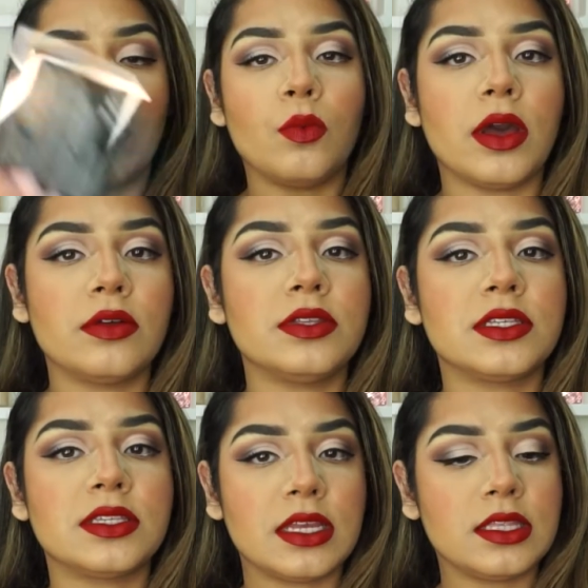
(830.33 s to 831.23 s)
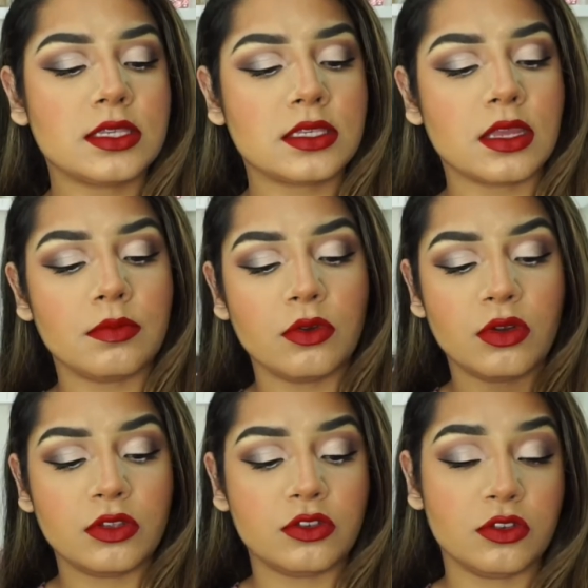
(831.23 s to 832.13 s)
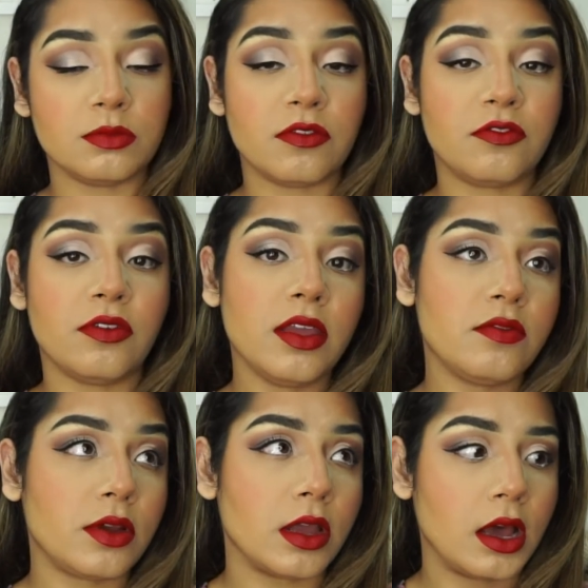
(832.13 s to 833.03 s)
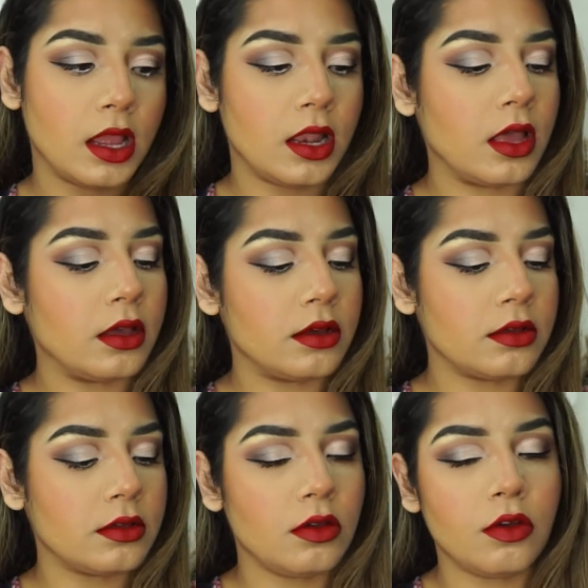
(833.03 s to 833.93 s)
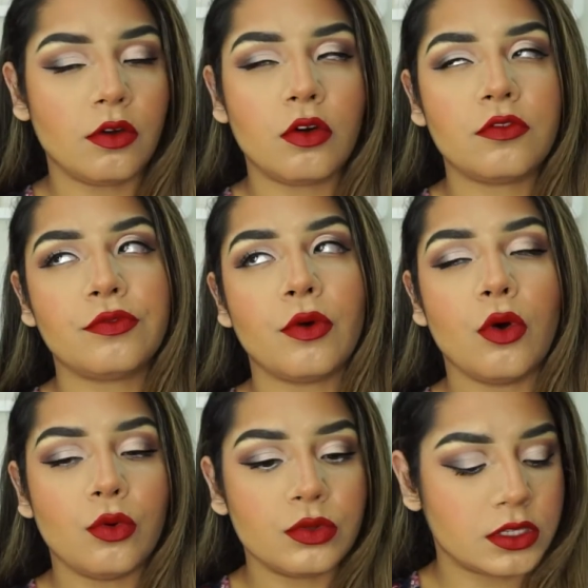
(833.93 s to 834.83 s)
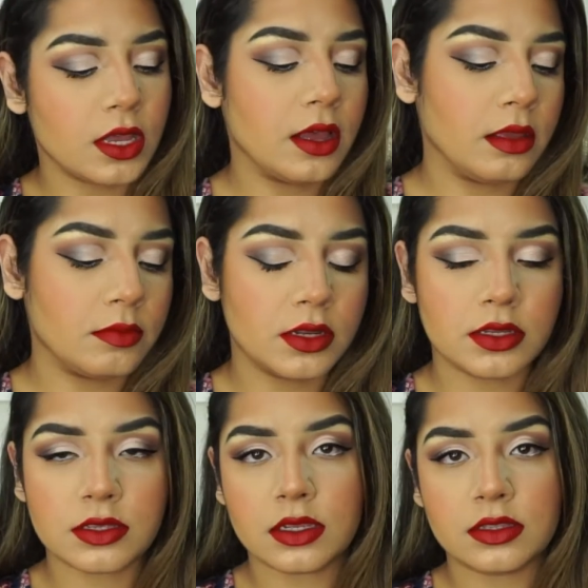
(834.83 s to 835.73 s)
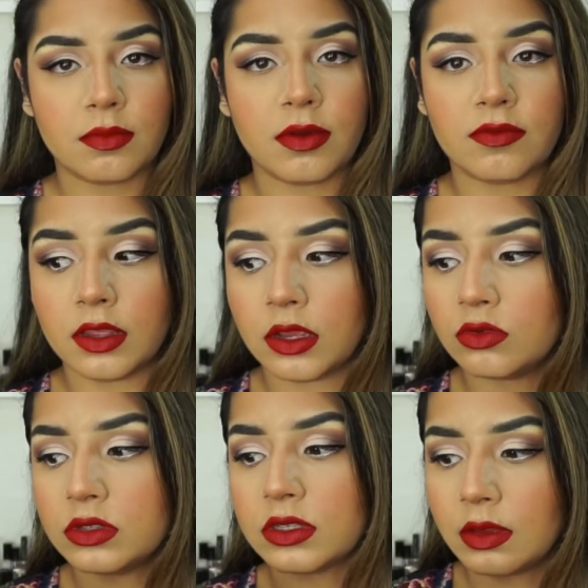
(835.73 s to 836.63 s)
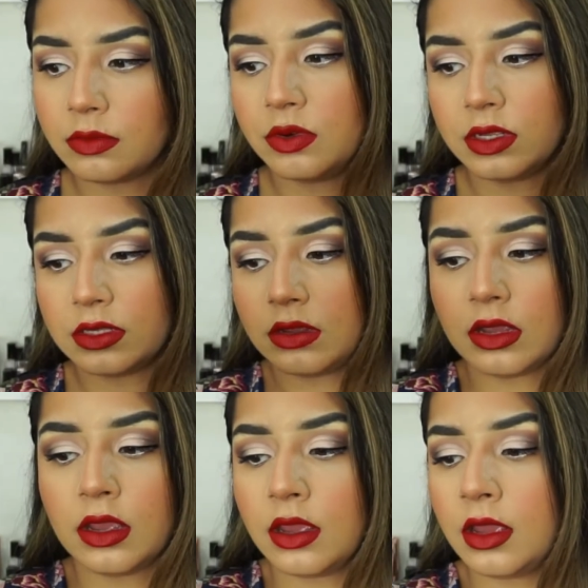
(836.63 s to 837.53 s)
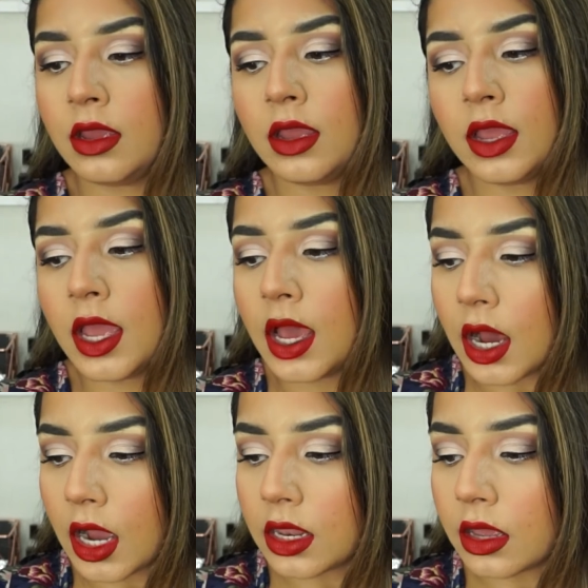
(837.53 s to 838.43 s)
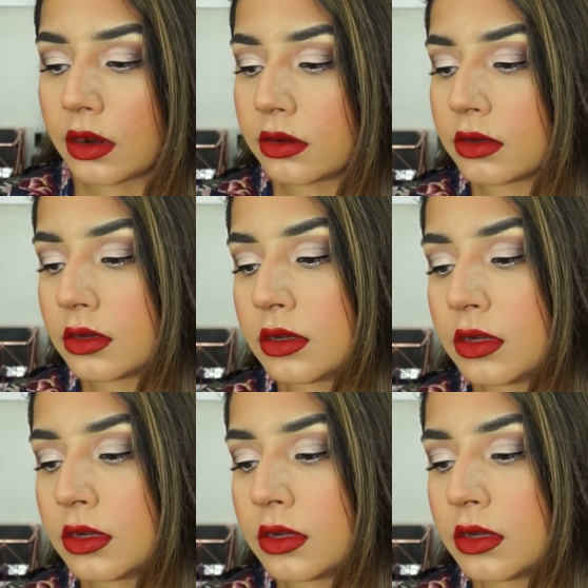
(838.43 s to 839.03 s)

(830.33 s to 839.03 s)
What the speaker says: while this sits, I'm going to use my favorite highlighter of all time, Anastasia Beverly Hills Amrezy Highlighter.